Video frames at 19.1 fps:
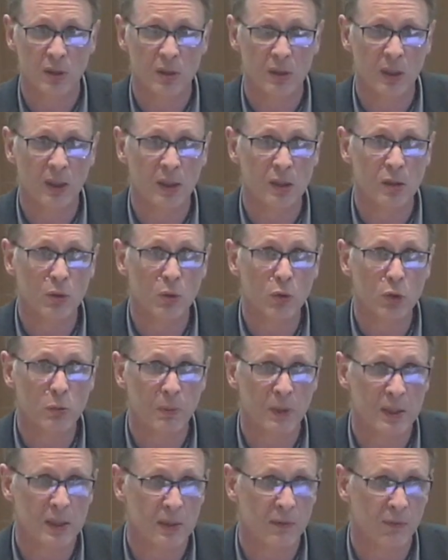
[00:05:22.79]
There is no
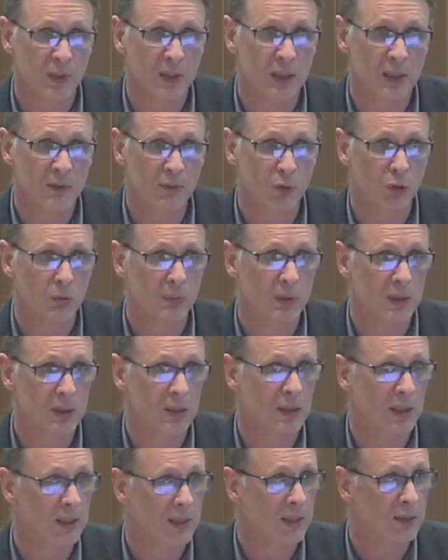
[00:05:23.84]
specific Li-Fraumeni
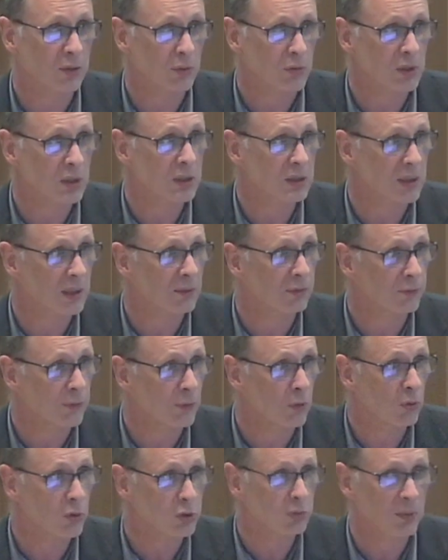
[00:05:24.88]
diagnosis that
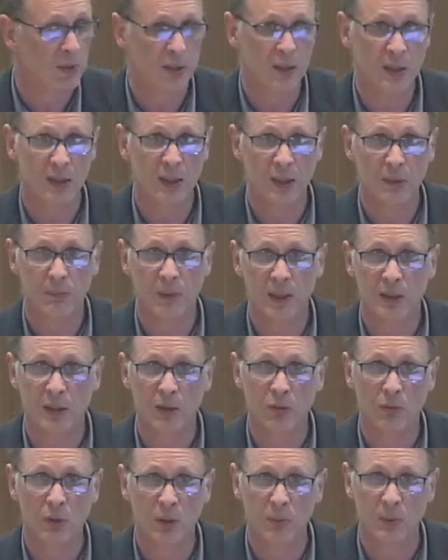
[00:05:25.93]
falls within that
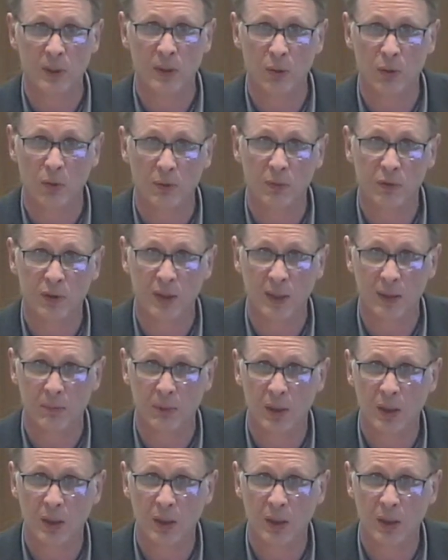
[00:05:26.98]
particular window of time.